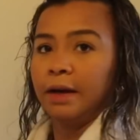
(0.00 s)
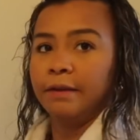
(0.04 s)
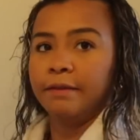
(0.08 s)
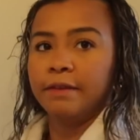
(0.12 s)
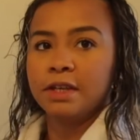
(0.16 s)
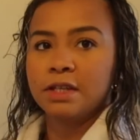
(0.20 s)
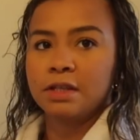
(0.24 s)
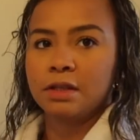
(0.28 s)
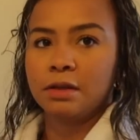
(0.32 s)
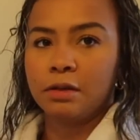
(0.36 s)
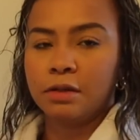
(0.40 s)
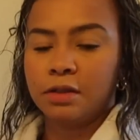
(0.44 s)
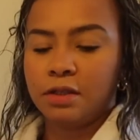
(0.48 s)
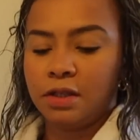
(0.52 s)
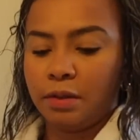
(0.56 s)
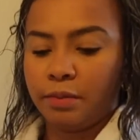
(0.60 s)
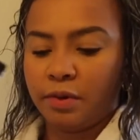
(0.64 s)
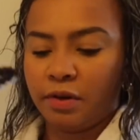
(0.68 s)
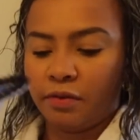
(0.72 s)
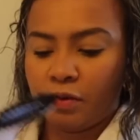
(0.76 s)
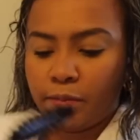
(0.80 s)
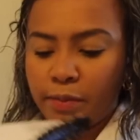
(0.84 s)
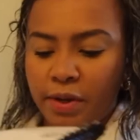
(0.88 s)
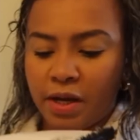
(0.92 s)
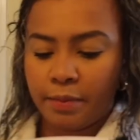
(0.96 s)
have this little
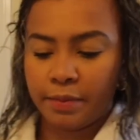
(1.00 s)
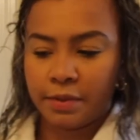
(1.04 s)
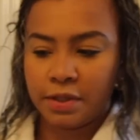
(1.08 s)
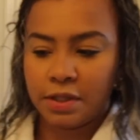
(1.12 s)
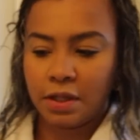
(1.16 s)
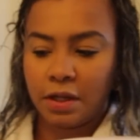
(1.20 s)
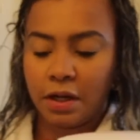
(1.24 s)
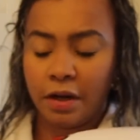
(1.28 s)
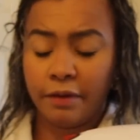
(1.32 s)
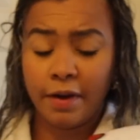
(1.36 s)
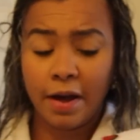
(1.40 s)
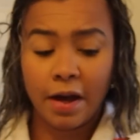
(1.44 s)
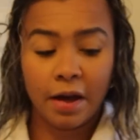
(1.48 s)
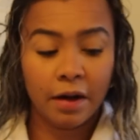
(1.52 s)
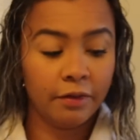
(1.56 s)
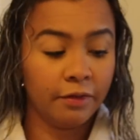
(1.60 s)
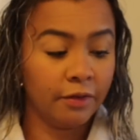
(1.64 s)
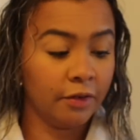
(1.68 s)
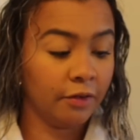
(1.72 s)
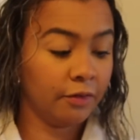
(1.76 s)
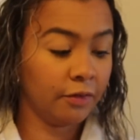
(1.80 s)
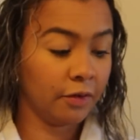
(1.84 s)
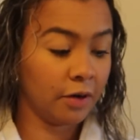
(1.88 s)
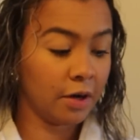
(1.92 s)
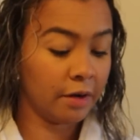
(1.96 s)
steamer from Amazon. I've had
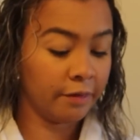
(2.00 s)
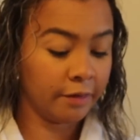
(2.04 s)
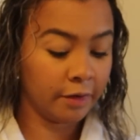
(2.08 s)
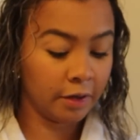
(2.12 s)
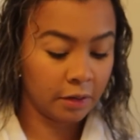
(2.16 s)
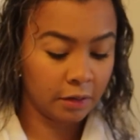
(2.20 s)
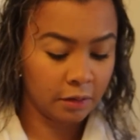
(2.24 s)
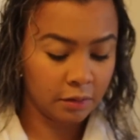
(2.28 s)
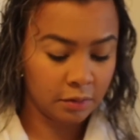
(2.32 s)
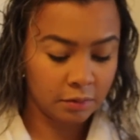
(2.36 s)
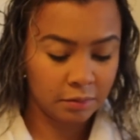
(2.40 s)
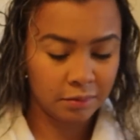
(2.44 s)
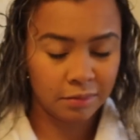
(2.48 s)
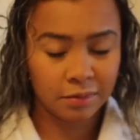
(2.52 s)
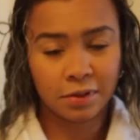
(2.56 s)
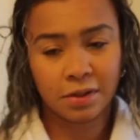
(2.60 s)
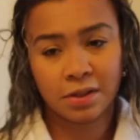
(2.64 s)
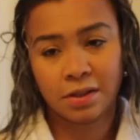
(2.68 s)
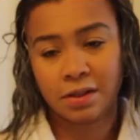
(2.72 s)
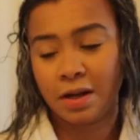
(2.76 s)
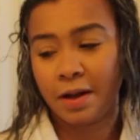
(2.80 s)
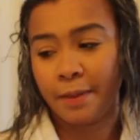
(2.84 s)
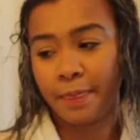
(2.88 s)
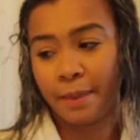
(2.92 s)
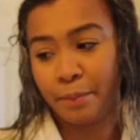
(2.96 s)
it for forever.
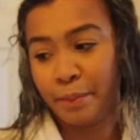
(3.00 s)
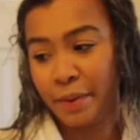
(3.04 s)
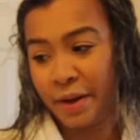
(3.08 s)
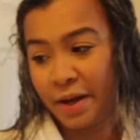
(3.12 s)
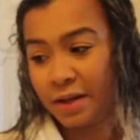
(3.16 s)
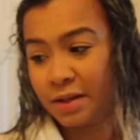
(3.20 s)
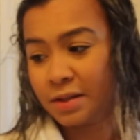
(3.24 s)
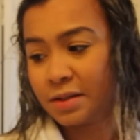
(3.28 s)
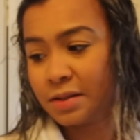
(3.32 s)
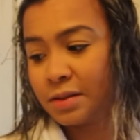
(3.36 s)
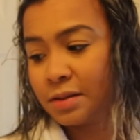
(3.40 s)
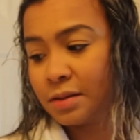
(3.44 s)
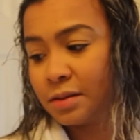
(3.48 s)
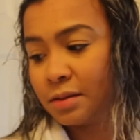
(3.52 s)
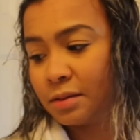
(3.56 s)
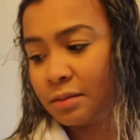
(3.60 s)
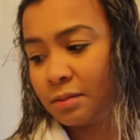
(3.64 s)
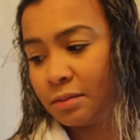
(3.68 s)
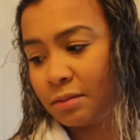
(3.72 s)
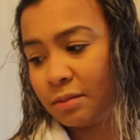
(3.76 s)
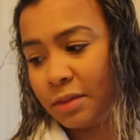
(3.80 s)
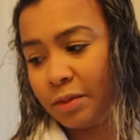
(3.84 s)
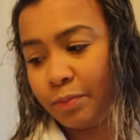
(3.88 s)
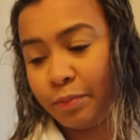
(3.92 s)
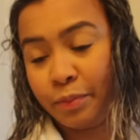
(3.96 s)
It's not the best,
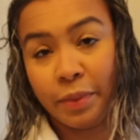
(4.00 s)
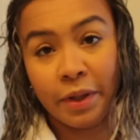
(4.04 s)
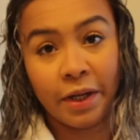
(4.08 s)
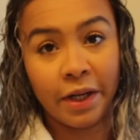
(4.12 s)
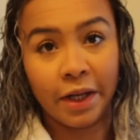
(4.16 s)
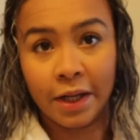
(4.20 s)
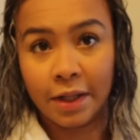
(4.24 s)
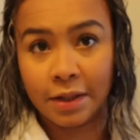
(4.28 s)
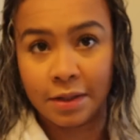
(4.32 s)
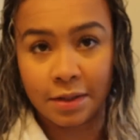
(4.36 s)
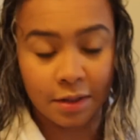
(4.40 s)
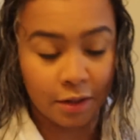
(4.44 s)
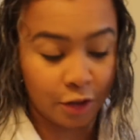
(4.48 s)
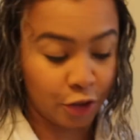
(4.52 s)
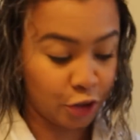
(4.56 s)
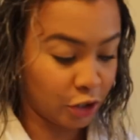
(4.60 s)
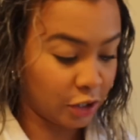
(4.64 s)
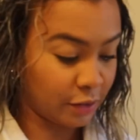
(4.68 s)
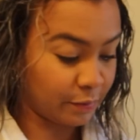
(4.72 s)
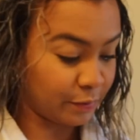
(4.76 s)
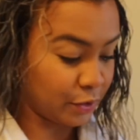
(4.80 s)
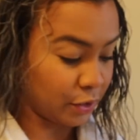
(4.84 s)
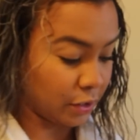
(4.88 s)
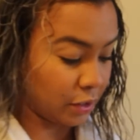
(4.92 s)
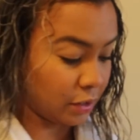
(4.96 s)
but it gets the
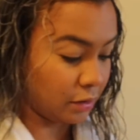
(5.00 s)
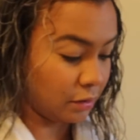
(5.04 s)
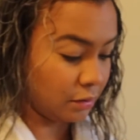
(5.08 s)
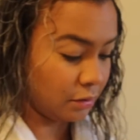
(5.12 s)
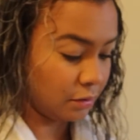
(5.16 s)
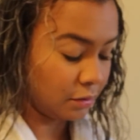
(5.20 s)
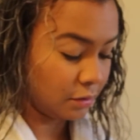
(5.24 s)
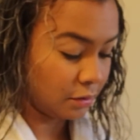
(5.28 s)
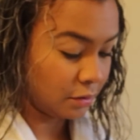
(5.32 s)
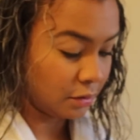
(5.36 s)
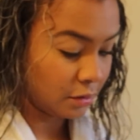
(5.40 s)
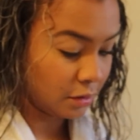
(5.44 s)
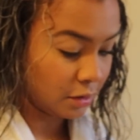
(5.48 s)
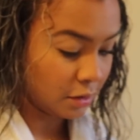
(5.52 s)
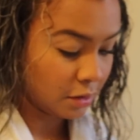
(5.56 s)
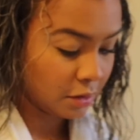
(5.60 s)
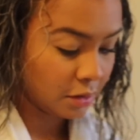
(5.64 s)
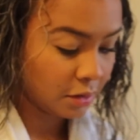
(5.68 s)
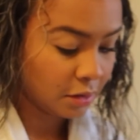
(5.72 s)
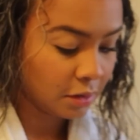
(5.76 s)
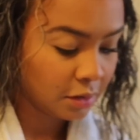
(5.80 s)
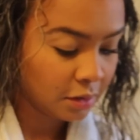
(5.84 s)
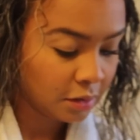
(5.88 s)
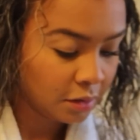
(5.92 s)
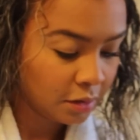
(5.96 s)
job done.
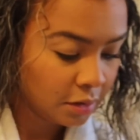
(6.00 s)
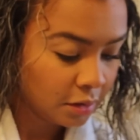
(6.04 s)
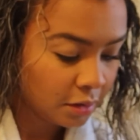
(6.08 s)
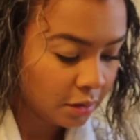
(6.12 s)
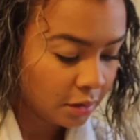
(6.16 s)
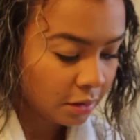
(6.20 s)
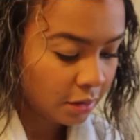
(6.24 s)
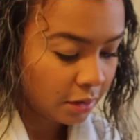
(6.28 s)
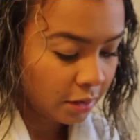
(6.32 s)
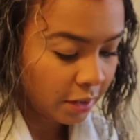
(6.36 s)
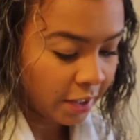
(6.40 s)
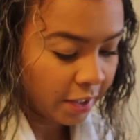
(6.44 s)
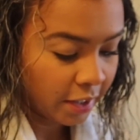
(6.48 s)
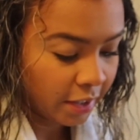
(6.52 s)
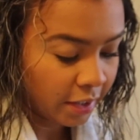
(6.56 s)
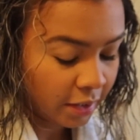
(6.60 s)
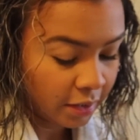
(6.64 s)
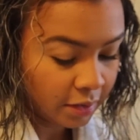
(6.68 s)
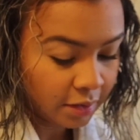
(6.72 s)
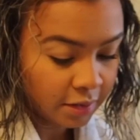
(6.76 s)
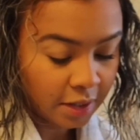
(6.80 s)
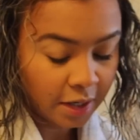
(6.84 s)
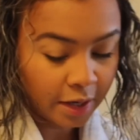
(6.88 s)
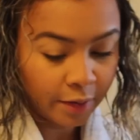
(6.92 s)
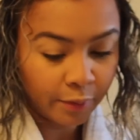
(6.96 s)

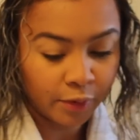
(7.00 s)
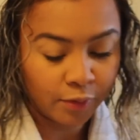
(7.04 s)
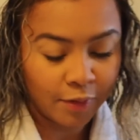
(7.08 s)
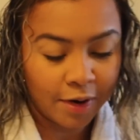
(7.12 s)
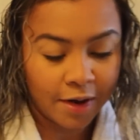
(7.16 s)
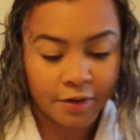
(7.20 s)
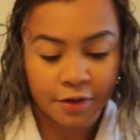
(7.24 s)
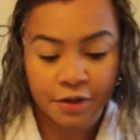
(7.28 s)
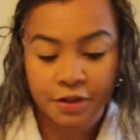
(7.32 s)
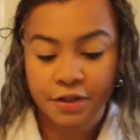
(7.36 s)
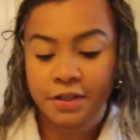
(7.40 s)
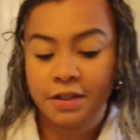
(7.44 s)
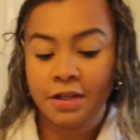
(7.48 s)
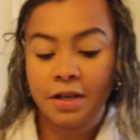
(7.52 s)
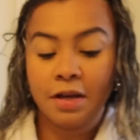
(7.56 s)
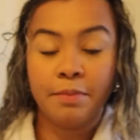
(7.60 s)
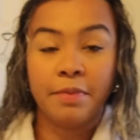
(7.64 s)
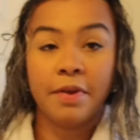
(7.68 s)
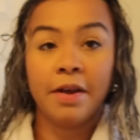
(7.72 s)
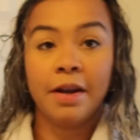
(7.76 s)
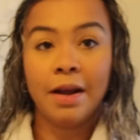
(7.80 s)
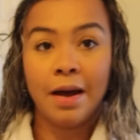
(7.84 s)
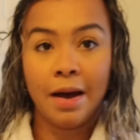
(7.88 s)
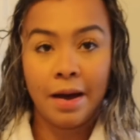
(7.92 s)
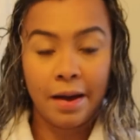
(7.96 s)
And I would rather
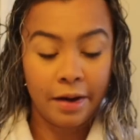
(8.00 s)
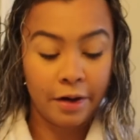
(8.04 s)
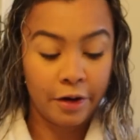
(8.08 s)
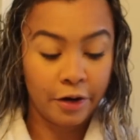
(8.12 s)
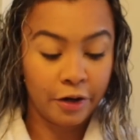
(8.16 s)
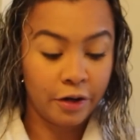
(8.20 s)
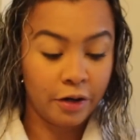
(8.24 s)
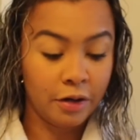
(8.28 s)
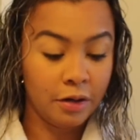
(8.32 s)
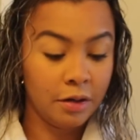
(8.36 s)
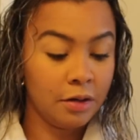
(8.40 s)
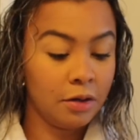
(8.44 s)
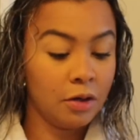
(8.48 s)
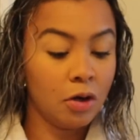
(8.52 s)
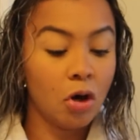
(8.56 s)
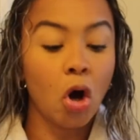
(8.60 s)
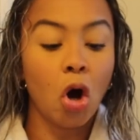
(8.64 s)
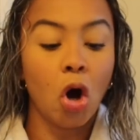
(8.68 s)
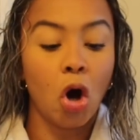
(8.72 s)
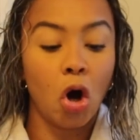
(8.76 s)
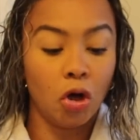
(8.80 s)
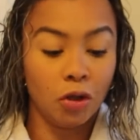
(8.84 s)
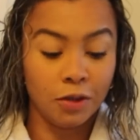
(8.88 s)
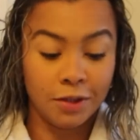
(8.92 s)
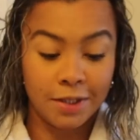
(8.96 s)
steam than iron
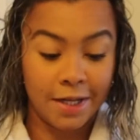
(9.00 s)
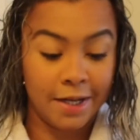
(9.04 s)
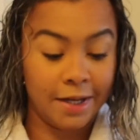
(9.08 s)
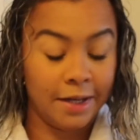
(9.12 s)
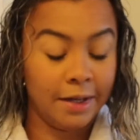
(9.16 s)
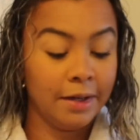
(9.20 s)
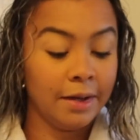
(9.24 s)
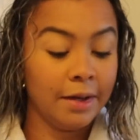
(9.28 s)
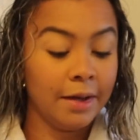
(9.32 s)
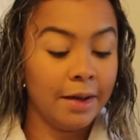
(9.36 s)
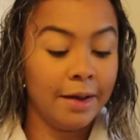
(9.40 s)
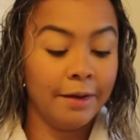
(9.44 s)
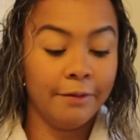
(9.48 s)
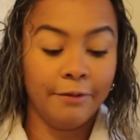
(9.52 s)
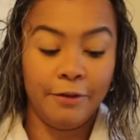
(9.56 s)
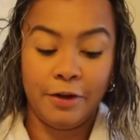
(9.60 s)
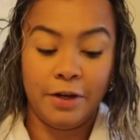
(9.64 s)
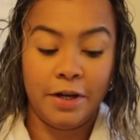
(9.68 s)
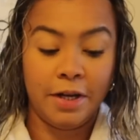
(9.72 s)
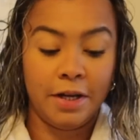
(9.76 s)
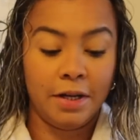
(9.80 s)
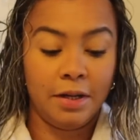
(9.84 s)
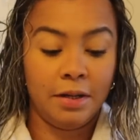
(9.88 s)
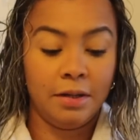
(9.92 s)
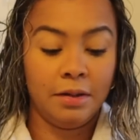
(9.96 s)
all day,
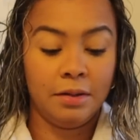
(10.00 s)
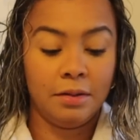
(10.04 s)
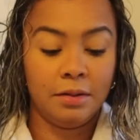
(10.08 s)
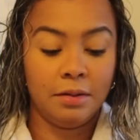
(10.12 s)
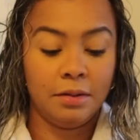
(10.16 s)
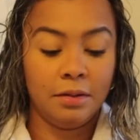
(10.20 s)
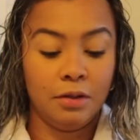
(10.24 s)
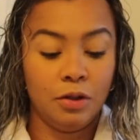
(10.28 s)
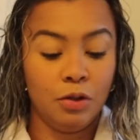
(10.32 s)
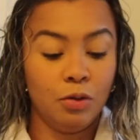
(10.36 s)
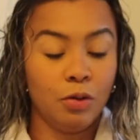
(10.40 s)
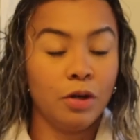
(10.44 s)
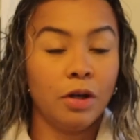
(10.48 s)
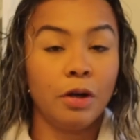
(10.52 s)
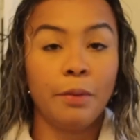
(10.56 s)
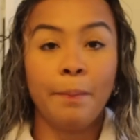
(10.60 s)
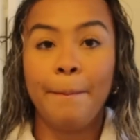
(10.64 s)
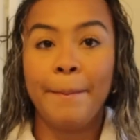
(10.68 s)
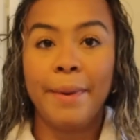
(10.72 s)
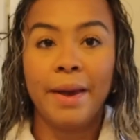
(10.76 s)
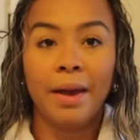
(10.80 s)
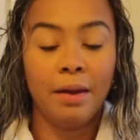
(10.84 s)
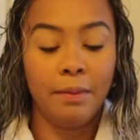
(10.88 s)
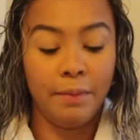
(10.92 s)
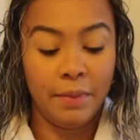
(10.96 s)
every day. You
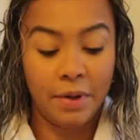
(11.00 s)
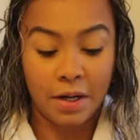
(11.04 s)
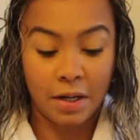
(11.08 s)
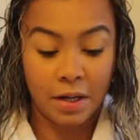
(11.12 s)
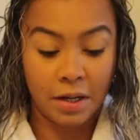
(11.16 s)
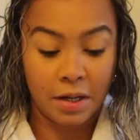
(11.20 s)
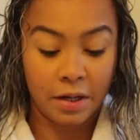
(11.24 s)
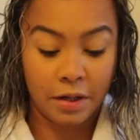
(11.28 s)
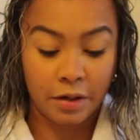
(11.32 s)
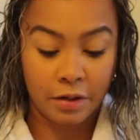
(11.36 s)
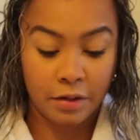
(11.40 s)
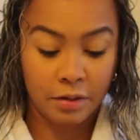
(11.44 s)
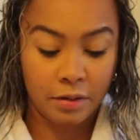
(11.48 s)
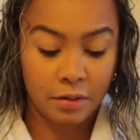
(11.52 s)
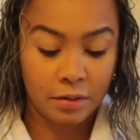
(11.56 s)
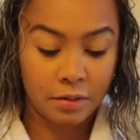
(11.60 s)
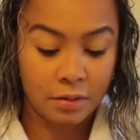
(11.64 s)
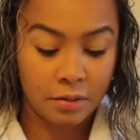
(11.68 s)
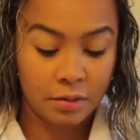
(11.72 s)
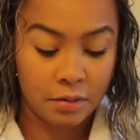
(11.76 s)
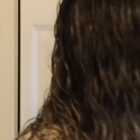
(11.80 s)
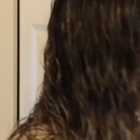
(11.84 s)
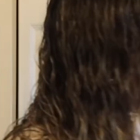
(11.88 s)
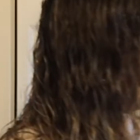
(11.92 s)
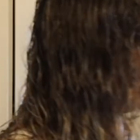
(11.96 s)
couldn't pay me to iron.
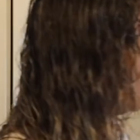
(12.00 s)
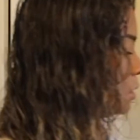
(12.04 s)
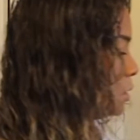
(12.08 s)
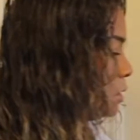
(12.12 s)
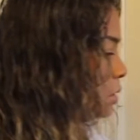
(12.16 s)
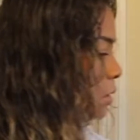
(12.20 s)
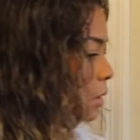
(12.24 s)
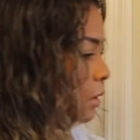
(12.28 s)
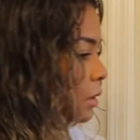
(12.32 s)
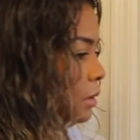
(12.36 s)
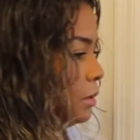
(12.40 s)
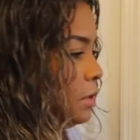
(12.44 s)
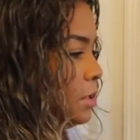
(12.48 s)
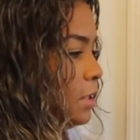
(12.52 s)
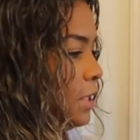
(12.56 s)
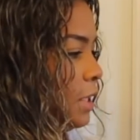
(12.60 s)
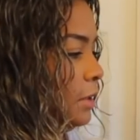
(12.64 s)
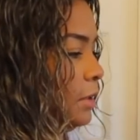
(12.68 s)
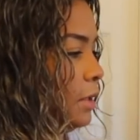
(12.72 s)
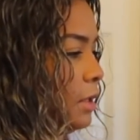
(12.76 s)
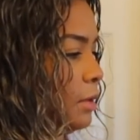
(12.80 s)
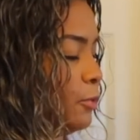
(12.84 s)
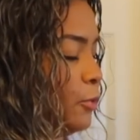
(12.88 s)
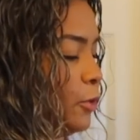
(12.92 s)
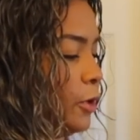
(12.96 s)
This is a little
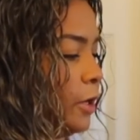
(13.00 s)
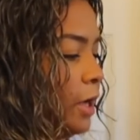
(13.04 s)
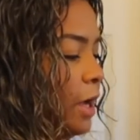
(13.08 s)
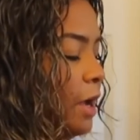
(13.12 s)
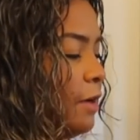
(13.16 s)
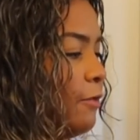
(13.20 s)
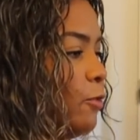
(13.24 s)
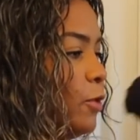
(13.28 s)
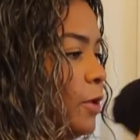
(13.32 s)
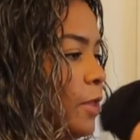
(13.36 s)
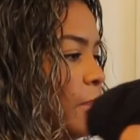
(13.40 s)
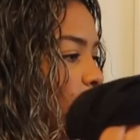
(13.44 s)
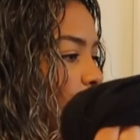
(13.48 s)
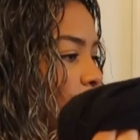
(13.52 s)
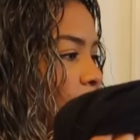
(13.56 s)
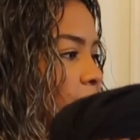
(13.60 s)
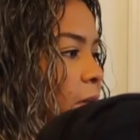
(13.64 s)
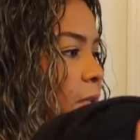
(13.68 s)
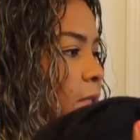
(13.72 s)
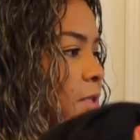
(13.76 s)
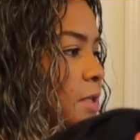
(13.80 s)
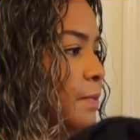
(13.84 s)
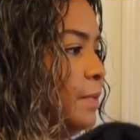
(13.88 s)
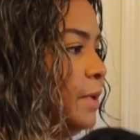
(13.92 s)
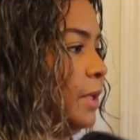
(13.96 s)
set that I'm wearing. I've worn the
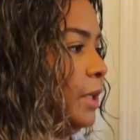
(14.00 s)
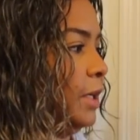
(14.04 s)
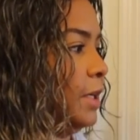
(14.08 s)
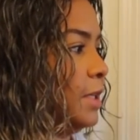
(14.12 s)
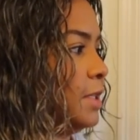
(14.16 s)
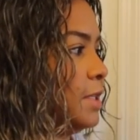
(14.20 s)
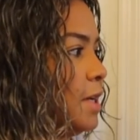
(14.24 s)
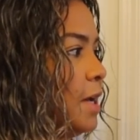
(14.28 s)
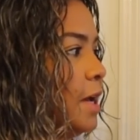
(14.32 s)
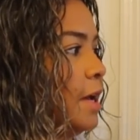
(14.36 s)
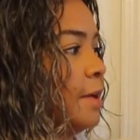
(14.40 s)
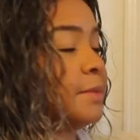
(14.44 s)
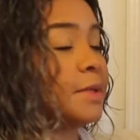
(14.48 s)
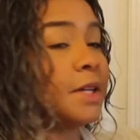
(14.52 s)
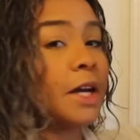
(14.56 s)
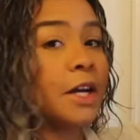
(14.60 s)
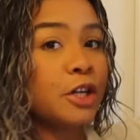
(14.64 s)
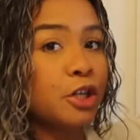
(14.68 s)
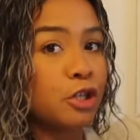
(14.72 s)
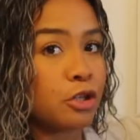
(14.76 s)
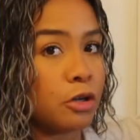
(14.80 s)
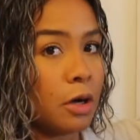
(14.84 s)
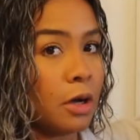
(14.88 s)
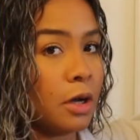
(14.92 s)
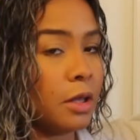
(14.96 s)
pants a million times.
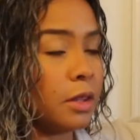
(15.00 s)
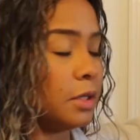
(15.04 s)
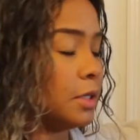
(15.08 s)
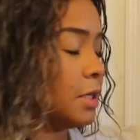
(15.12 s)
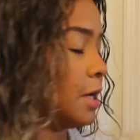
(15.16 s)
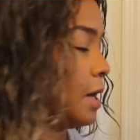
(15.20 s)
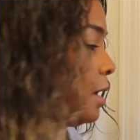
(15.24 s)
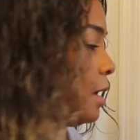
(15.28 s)
I shrunk the